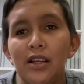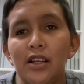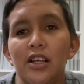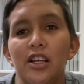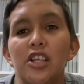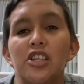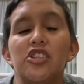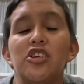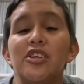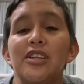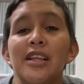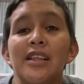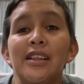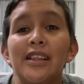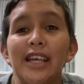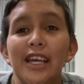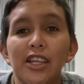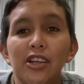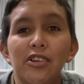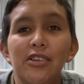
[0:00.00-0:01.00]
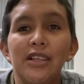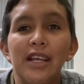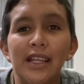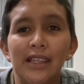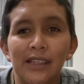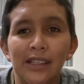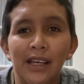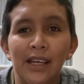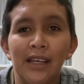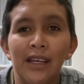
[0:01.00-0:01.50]
So then later that
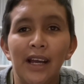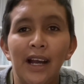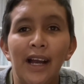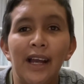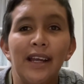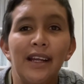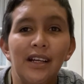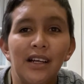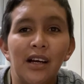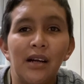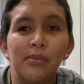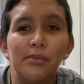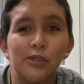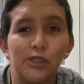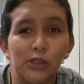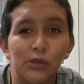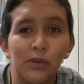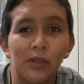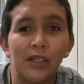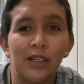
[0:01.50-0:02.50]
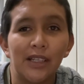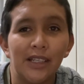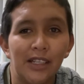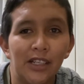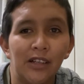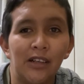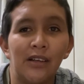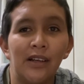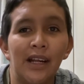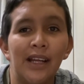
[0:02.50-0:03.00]
night I come to work
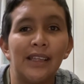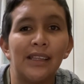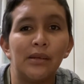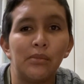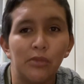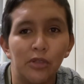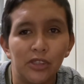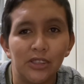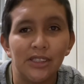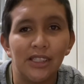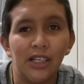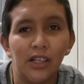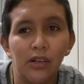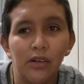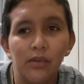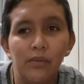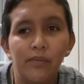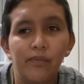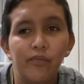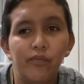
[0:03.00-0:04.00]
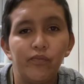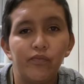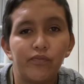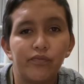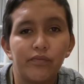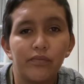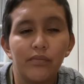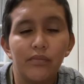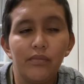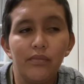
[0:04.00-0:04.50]
here at the motel,
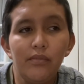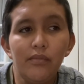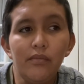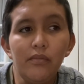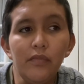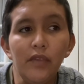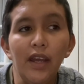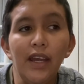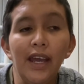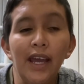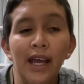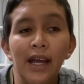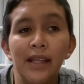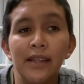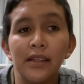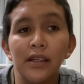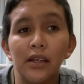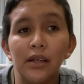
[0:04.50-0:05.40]
and